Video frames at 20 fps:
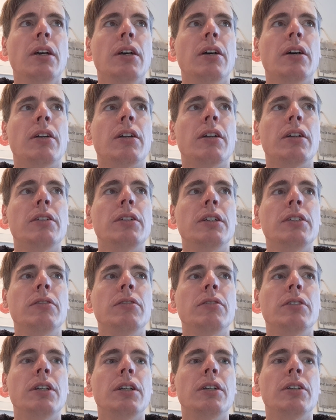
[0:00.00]
Another thing
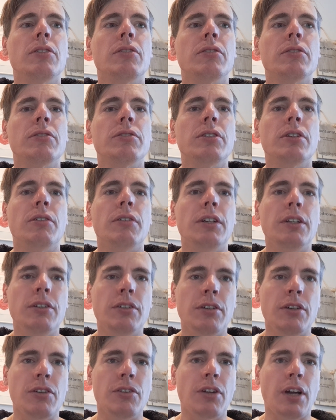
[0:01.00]
to take into
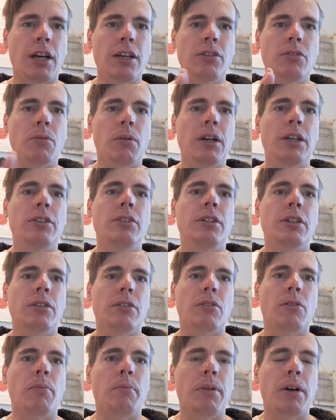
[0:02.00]
consideration is size-wise they
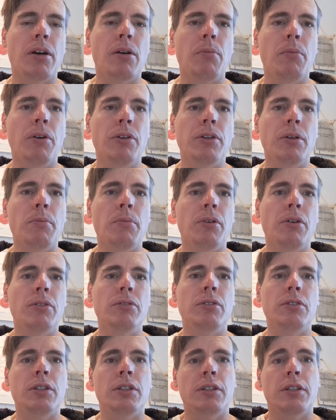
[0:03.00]
are comparable. They're
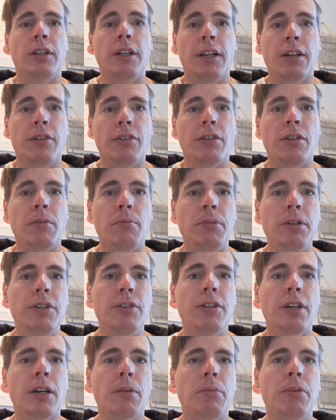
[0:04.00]
both in the Netherlands in the B
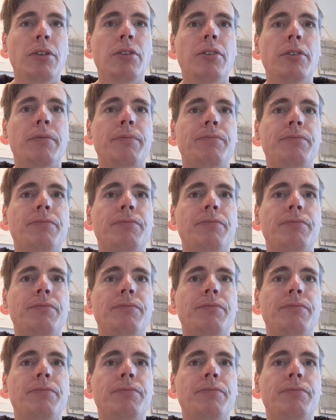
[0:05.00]
segment.